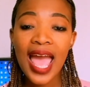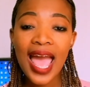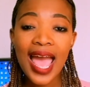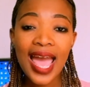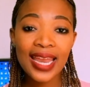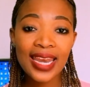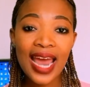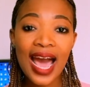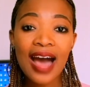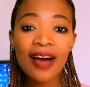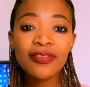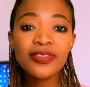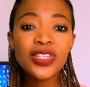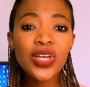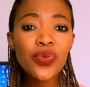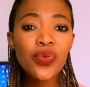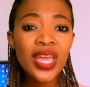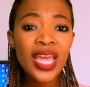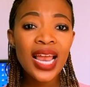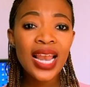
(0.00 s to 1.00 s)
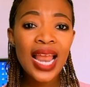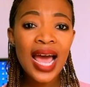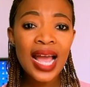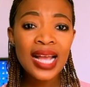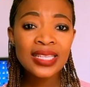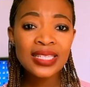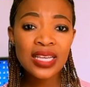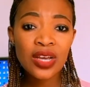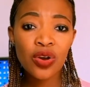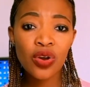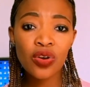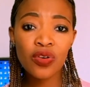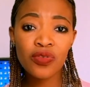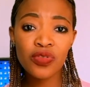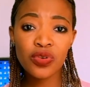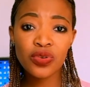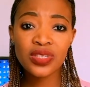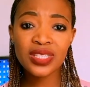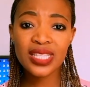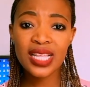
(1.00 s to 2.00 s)
And after realizing all
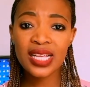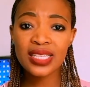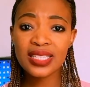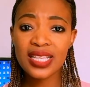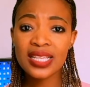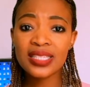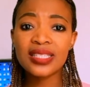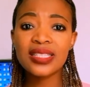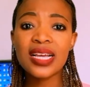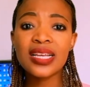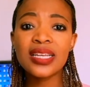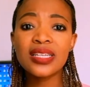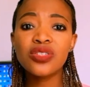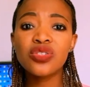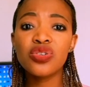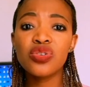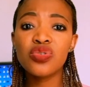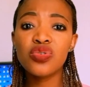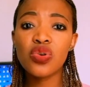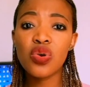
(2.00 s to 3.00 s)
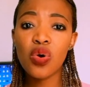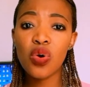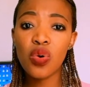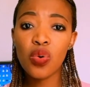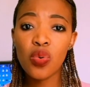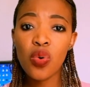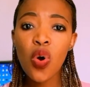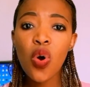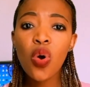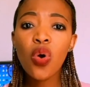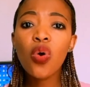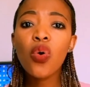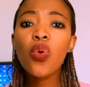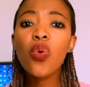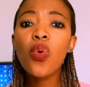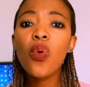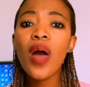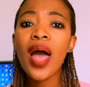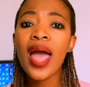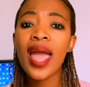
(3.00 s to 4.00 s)
of those things, I started to know
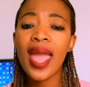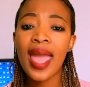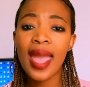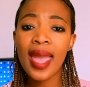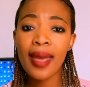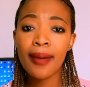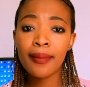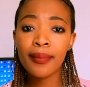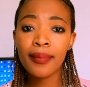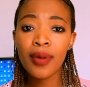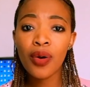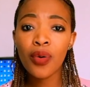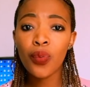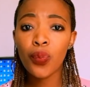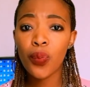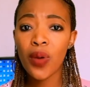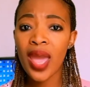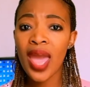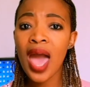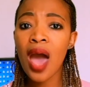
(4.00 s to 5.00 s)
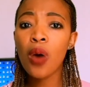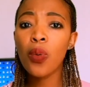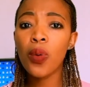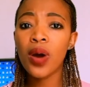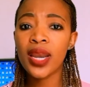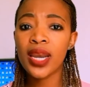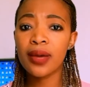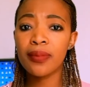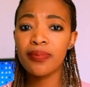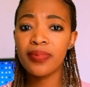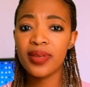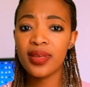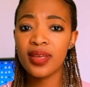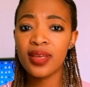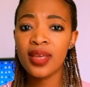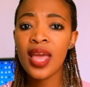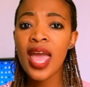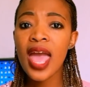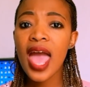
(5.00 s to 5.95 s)
who I am, where I want to be,